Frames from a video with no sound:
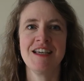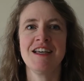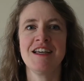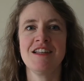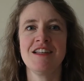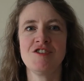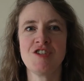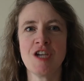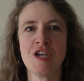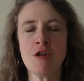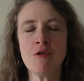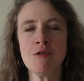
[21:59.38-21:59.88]

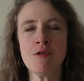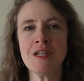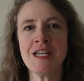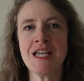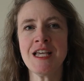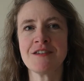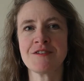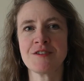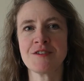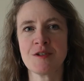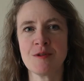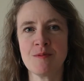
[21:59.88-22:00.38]
Generally,
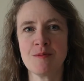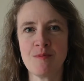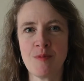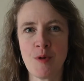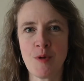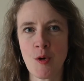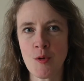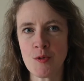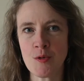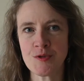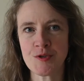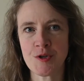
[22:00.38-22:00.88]
as a
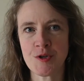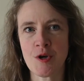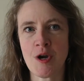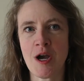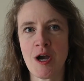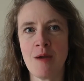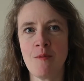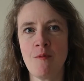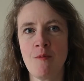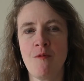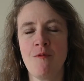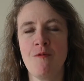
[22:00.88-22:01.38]
composer,
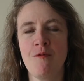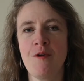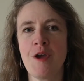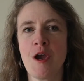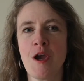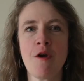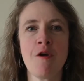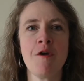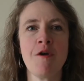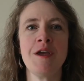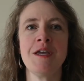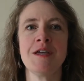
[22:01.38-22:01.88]
I'm
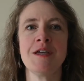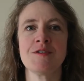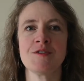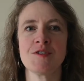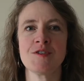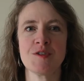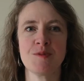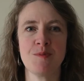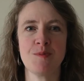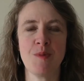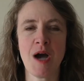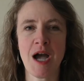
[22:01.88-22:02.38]
very
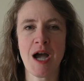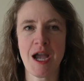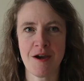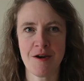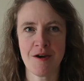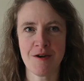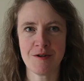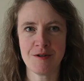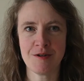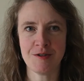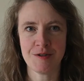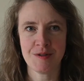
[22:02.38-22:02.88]

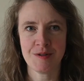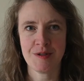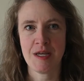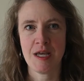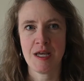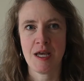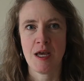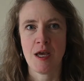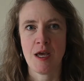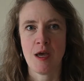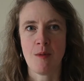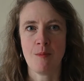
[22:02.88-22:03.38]
inspired
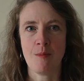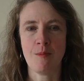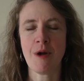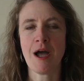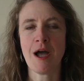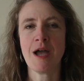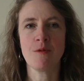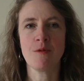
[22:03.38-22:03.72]
by